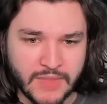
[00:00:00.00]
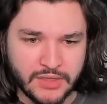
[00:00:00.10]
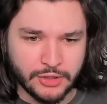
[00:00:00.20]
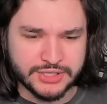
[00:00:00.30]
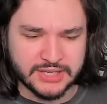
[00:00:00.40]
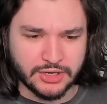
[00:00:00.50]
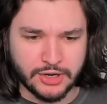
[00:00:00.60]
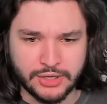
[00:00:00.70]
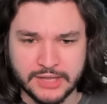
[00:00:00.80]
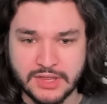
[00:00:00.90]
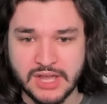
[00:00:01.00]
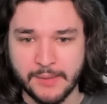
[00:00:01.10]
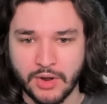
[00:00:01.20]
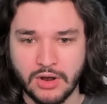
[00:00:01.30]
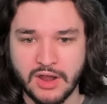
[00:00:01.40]
Looks like they're going to look at the
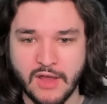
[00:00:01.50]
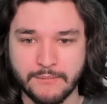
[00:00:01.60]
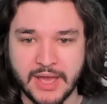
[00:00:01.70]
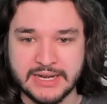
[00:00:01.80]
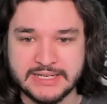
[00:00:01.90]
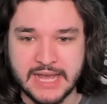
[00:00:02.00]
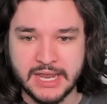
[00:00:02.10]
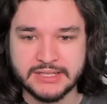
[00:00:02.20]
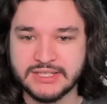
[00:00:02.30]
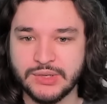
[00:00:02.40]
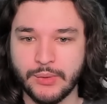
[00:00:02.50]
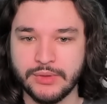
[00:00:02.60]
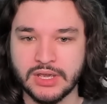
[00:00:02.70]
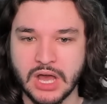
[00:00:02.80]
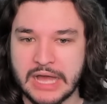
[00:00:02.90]
top card of my deck and see what
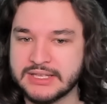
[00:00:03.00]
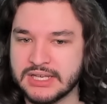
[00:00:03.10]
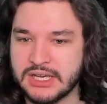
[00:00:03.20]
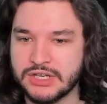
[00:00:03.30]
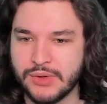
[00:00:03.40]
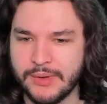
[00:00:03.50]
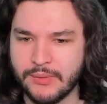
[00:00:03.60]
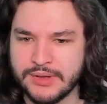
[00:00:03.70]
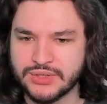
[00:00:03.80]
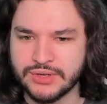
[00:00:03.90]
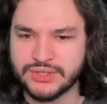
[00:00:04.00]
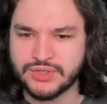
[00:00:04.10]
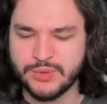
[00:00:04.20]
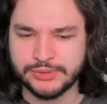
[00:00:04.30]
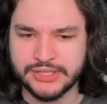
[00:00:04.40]
we got. Do I want to resource a
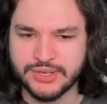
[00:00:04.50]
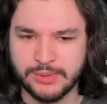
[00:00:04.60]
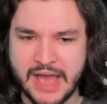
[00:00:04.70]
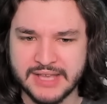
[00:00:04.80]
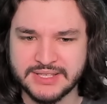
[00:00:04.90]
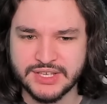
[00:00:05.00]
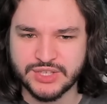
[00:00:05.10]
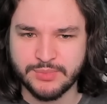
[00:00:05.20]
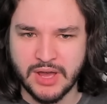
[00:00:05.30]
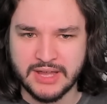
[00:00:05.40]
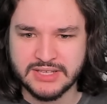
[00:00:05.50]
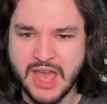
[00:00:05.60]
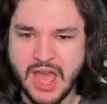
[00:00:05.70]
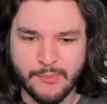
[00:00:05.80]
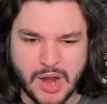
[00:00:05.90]
Super Laser Blast in this spot?
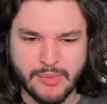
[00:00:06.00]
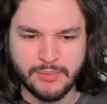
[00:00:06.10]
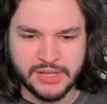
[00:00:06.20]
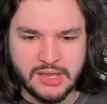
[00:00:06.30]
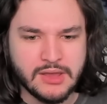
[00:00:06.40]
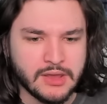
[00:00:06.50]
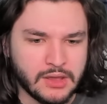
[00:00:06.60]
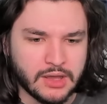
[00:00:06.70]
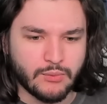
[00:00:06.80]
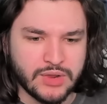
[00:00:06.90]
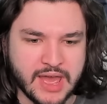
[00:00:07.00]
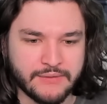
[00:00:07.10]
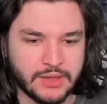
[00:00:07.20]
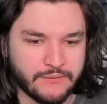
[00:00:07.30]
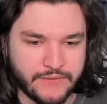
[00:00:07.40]
Probably. We
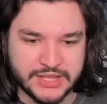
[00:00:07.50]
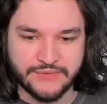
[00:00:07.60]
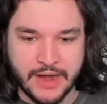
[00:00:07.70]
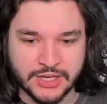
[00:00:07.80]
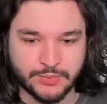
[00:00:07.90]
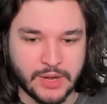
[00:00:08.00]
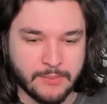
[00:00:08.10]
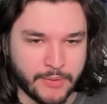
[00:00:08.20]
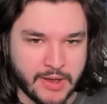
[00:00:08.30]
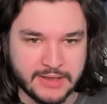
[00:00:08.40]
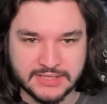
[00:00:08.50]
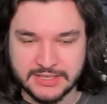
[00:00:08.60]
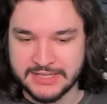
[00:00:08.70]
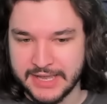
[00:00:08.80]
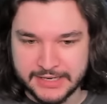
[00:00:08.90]
have Fet's Fire Spray Bosk to kind